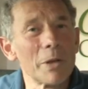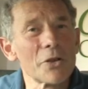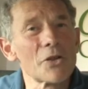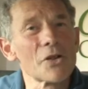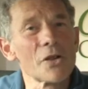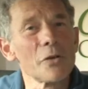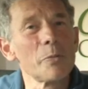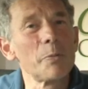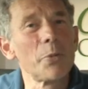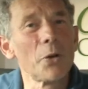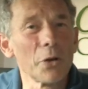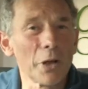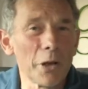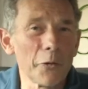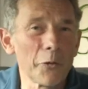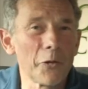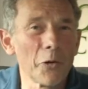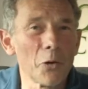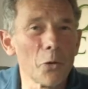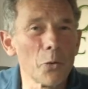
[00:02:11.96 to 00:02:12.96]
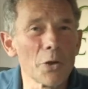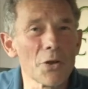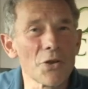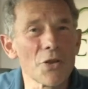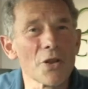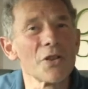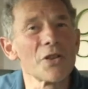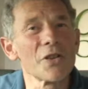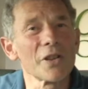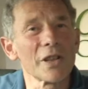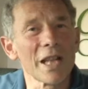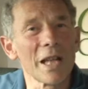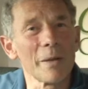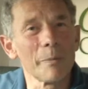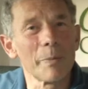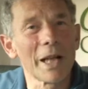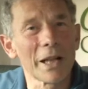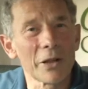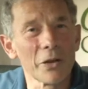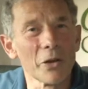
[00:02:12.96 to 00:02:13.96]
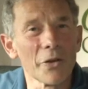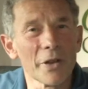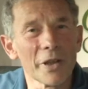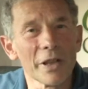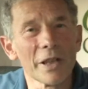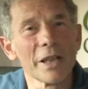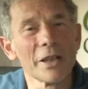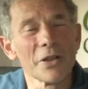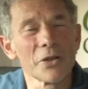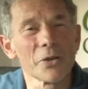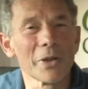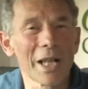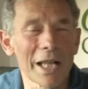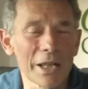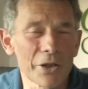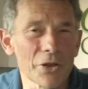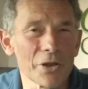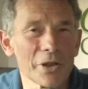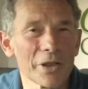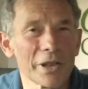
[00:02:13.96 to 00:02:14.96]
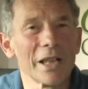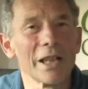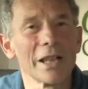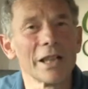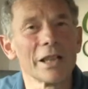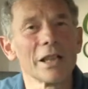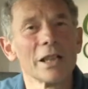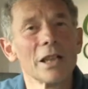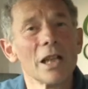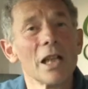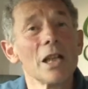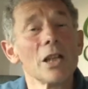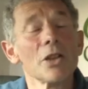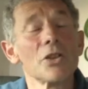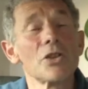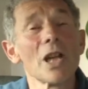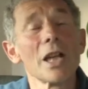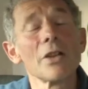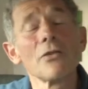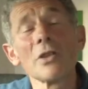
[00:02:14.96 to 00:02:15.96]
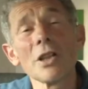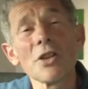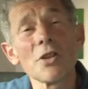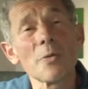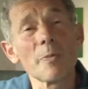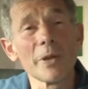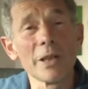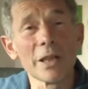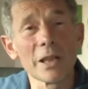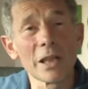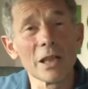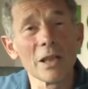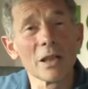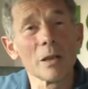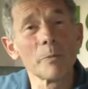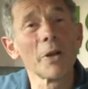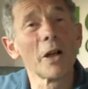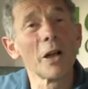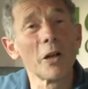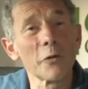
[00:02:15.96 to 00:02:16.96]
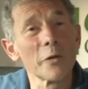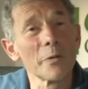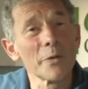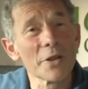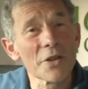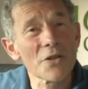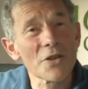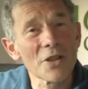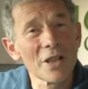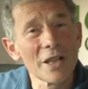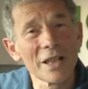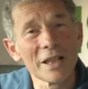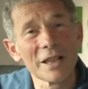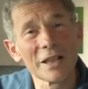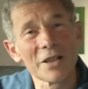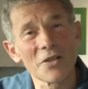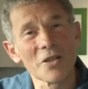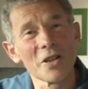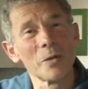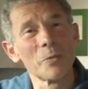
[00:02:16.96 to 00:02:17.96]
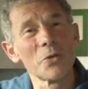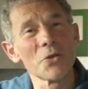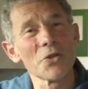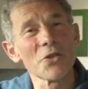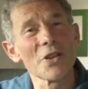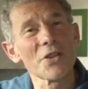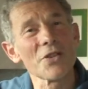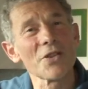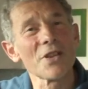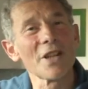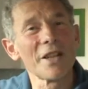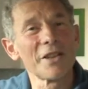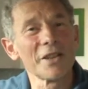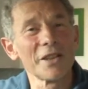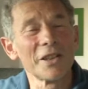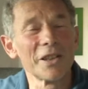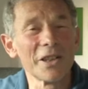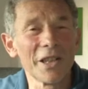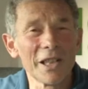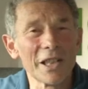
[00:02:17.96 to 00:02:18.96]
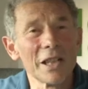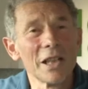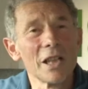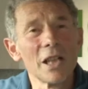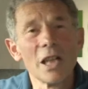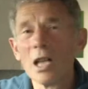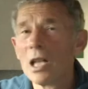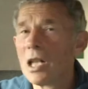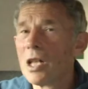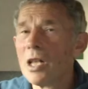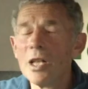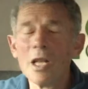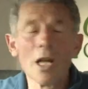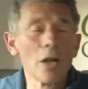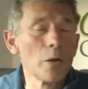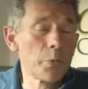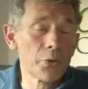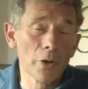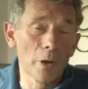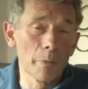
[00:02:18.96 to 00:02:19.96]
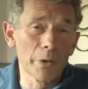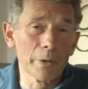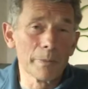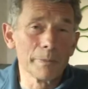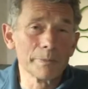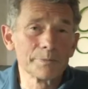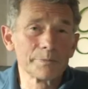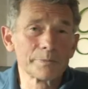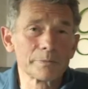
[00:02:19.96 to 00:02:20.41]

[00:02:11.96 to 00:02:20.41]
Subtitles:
to pull it forwards and to get back on into action again. Generally speaking, apart from the silly examples I said earlier, no problem.